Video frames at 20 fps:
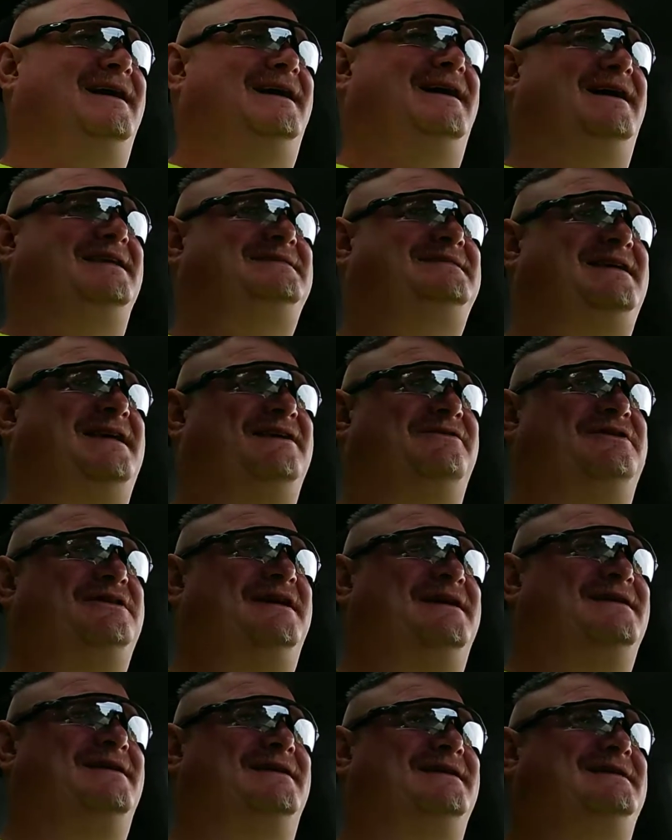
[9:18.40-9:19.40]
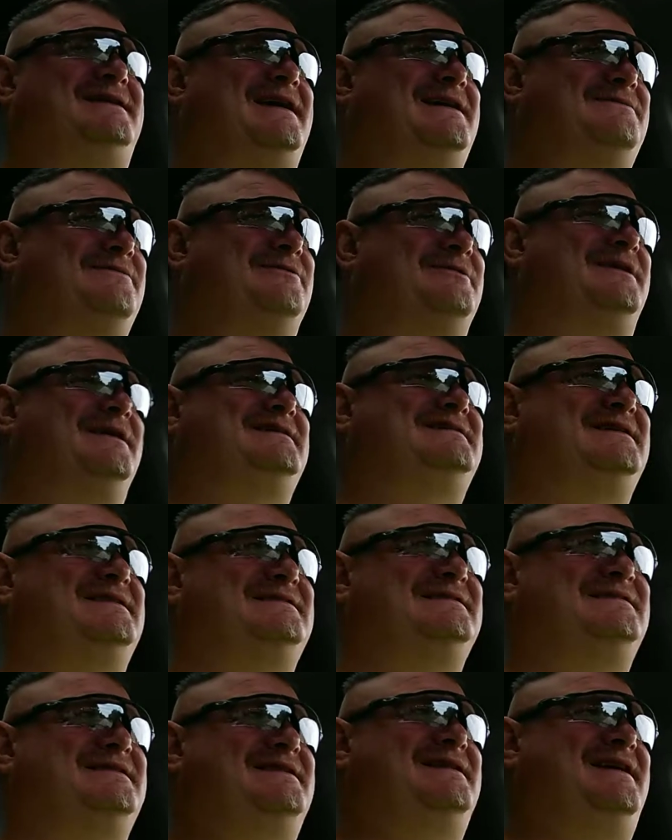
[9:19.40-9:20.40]
I set everything on the table, and I
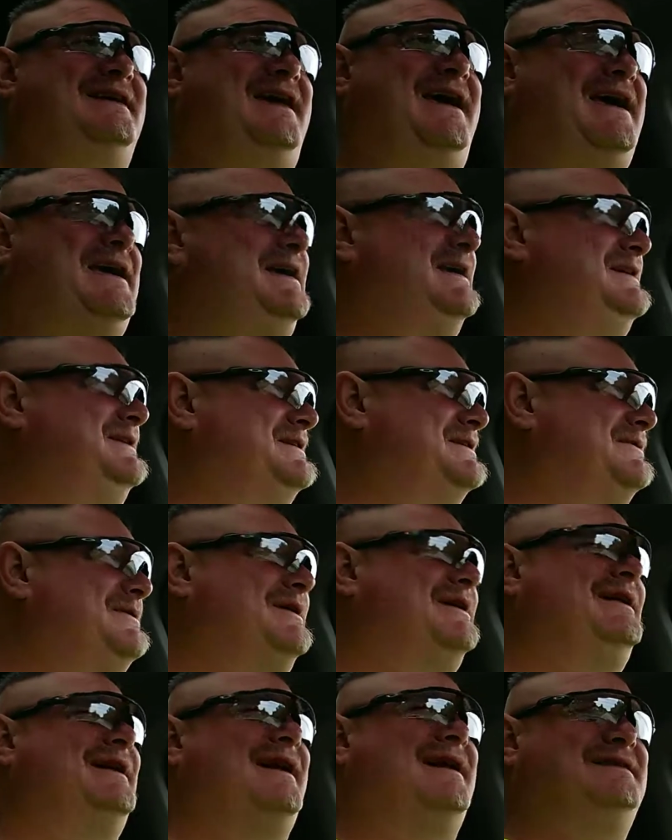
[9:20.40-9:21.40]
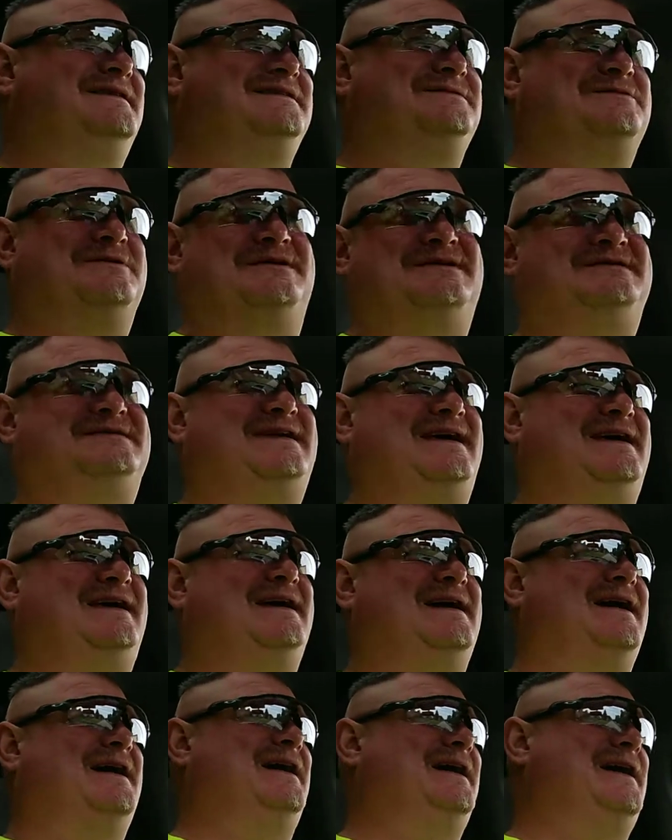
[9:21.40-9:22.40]
says, hey, you know what, I just wanted to say
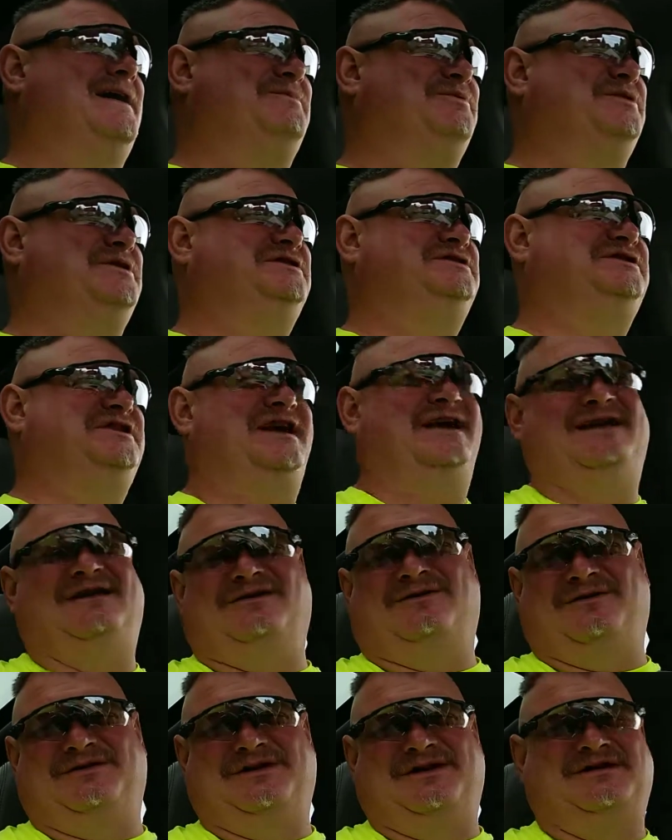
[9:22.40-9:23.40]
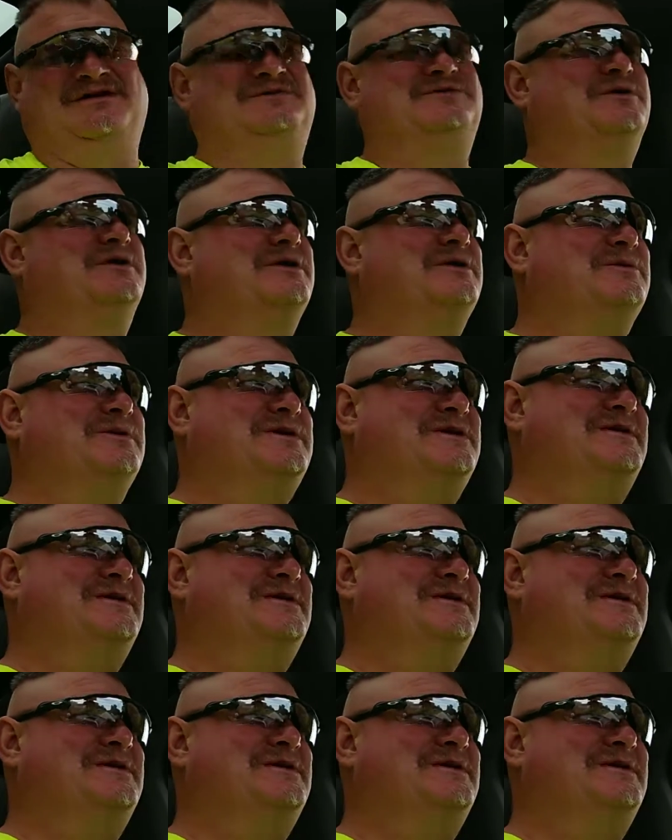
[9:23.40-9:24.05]
I appreciate all the years working with you